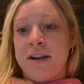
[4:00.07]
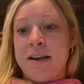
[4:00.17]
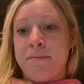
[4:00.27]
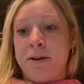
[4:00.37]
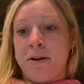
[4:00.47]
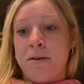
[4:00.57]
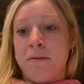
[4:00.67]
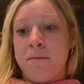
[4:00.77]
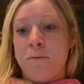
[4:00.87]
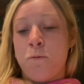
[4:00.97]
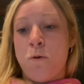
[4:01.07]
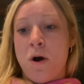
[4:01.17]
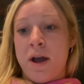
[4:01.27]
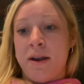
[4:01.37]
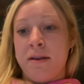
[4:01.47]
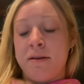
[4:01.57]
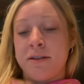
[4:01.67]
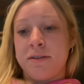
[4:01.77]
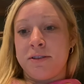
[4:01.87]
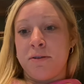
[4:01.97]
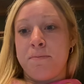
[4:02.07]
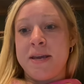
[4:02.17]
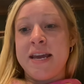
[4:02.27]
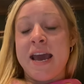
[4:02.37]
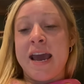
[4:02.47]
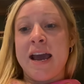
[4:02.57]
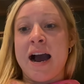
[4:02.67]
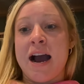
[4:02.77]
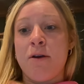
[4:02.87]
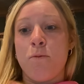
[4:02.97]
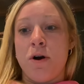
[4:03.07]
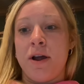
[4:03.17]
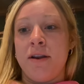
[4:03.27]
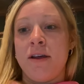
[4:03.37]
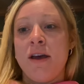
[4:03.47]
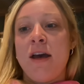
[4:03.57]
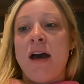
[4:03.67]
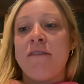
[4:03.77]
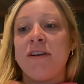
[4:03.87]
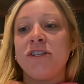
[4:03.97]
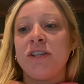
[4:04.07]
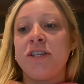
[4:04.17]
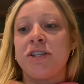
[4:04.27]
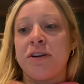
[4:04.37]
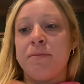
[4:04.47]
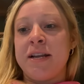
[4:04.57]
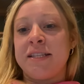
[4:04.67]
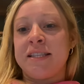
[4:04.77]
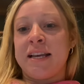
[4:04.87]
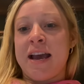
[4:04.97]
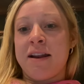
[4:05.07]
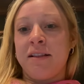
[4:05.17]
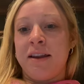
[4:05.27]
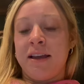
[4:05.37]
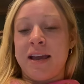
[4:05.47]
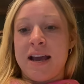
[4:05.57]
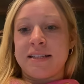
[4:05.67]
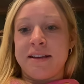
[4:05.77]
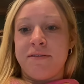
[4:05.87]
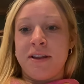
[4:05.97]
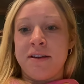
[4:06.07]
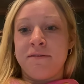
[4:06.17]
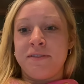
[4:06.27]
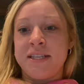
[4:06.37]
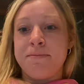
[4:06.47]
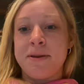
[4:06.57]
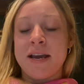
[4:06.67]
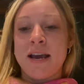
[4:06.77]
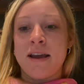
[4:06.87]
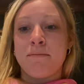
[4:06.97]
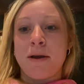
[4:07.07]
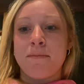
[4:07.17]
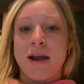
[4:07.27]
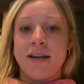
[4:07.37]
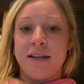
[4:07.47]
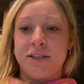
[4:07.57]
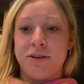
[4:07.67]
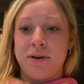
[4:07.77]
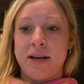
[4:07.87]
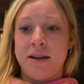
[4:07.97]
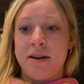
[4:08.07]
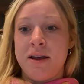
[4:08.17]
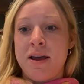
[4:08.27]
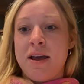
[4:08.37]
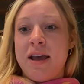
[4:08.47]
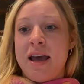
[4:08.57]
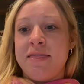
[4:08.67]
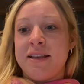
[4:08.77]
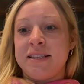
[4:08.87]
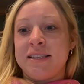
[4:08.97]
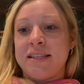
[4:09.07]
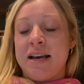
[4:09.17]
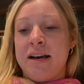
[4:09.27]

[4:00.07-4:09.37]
inhibitor 1, so PAI1, eventually terminates the catalytic activity of TPA by binding to it. And this